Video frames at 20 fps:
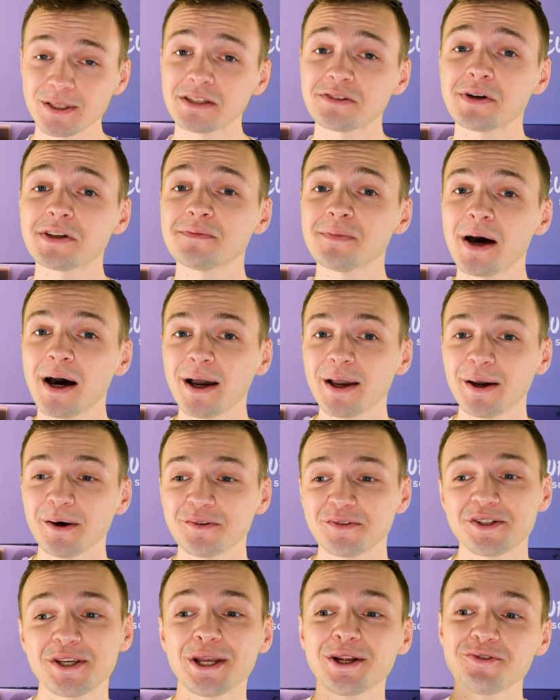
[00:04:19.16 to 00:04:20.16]
that was my
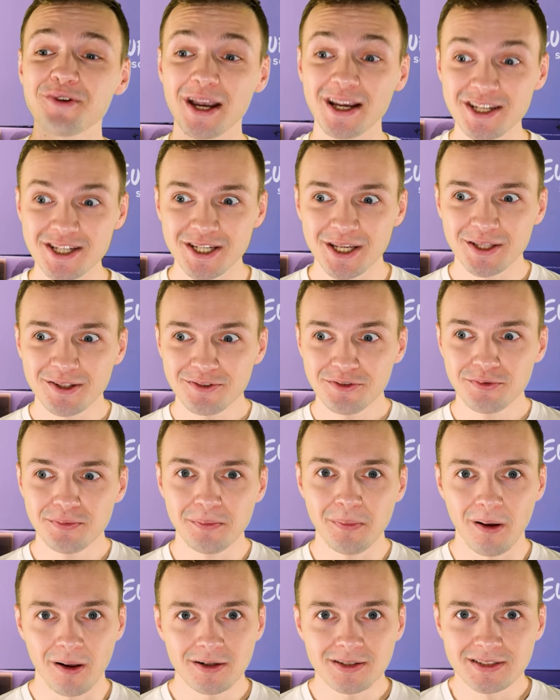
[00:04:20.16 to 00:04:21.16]
official reaction to
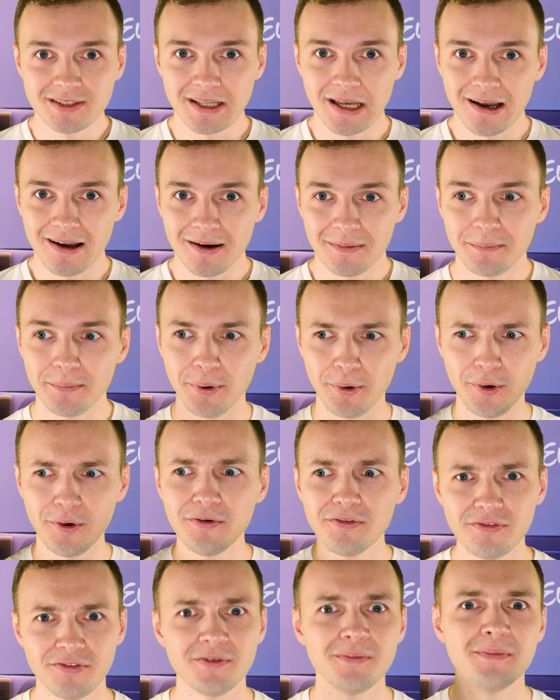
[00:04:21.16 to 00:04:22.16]
Malta
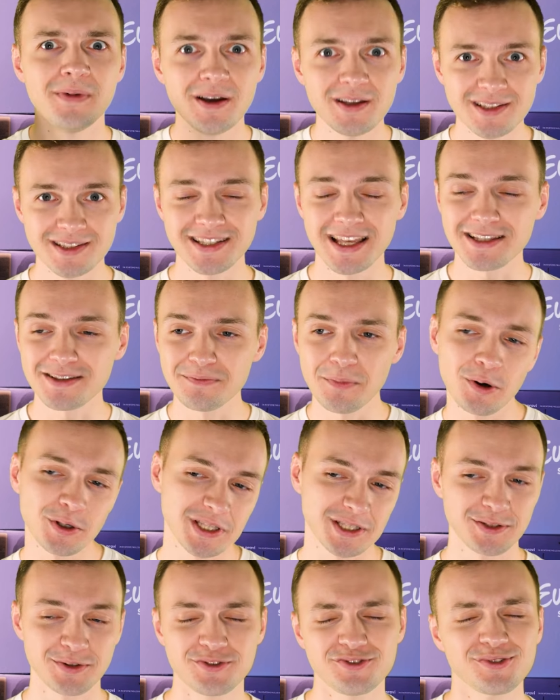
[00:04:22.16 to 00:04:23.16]
performance. That's
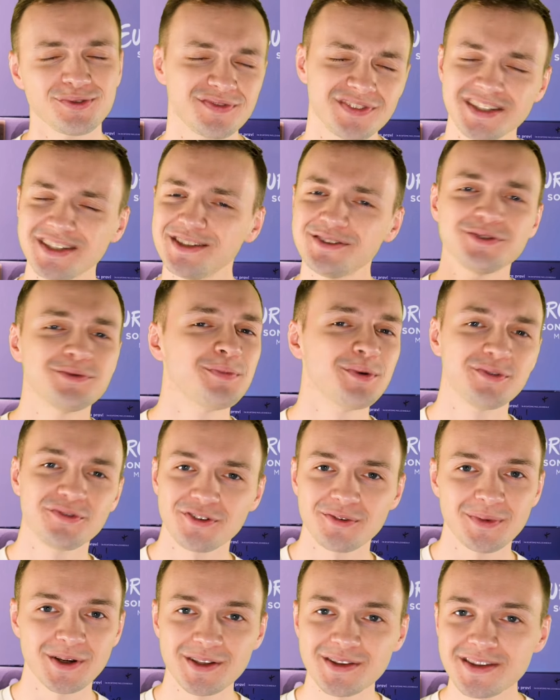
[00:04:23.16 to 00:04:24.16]
more than a song, this is a
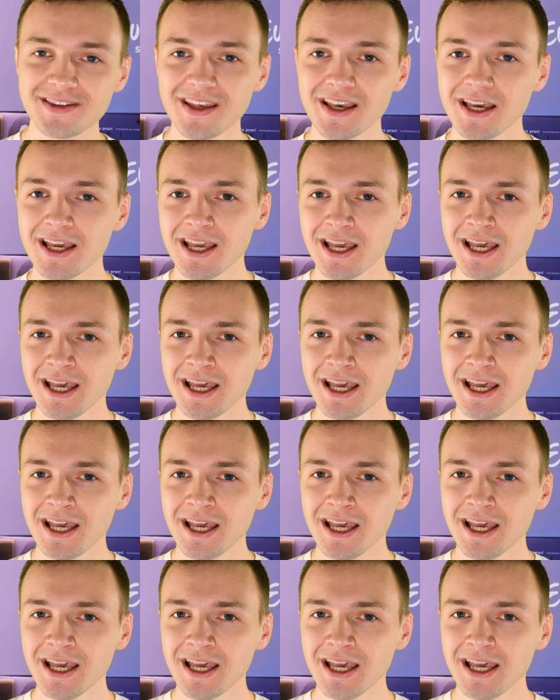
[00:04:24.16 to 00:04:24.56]
performance.